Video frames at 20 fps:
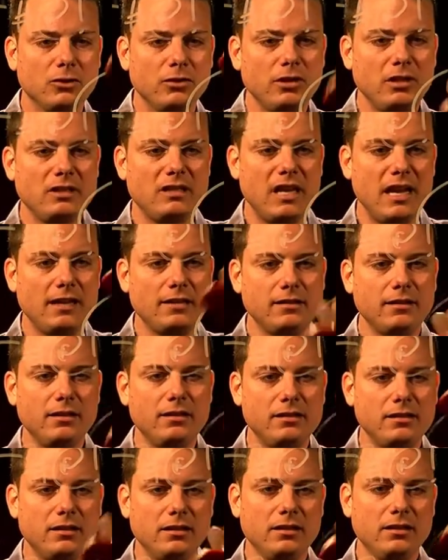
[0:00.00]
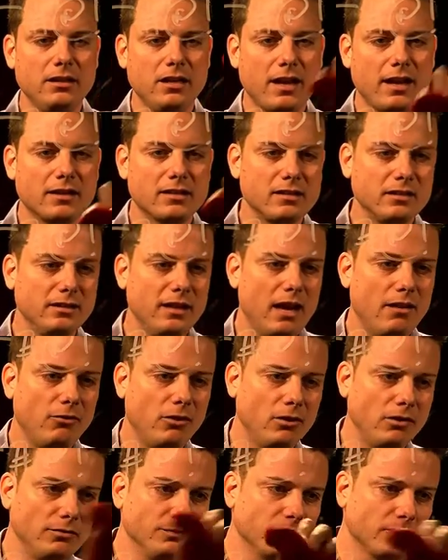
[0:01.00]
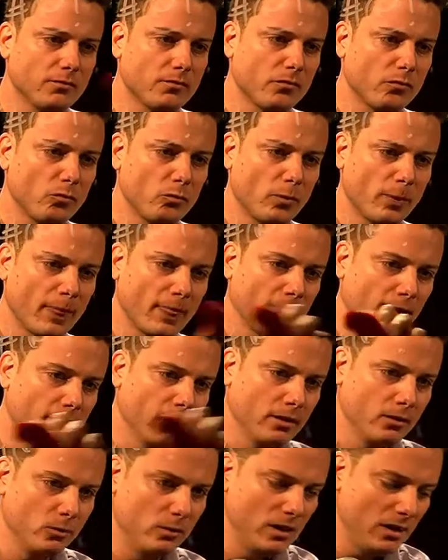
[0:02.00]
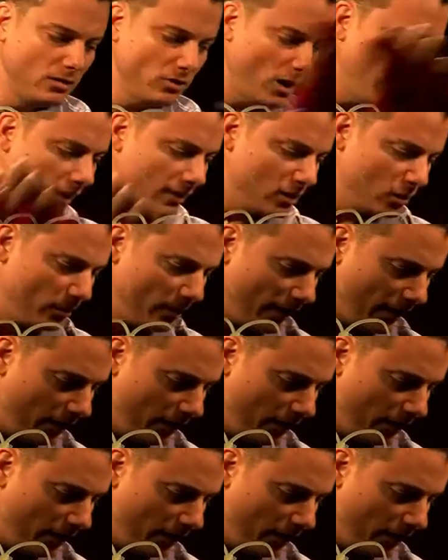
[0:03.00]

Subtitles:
sort of takes this to the next level when he talks